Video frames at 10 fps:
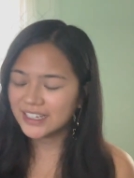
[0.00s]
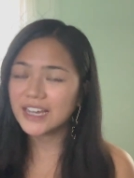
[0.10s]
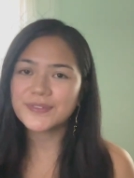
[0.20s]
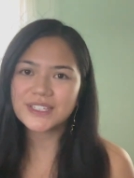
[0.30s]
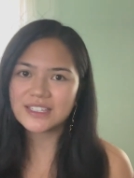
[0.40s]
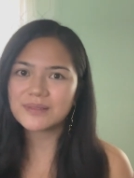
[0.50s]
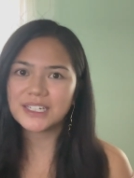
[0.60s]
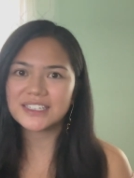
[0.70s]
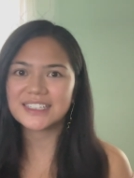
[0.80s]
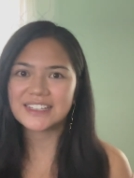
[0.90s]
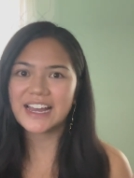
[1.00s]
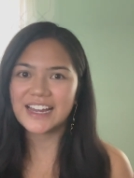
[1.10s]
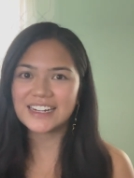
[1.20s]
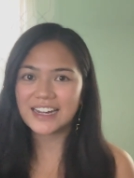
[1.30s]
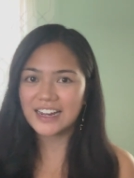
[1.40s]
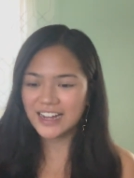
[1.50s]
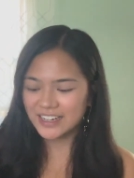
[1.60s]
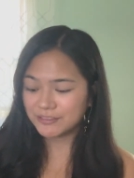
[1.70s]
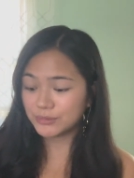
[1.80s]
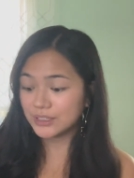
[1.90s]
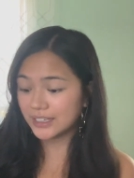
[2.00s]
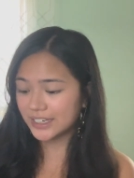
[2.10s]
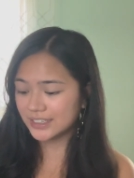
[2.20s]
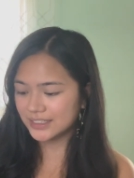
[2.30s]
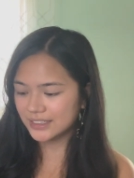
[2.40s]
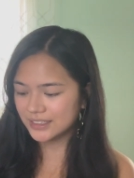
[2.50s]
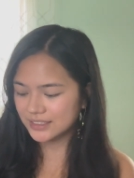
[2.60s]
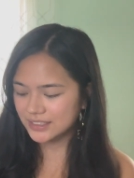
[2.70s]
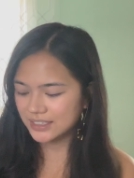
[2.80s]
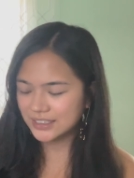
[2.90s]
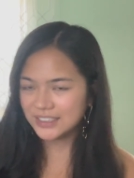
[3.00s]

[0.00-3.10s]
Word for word: If it's something like that, I would like it.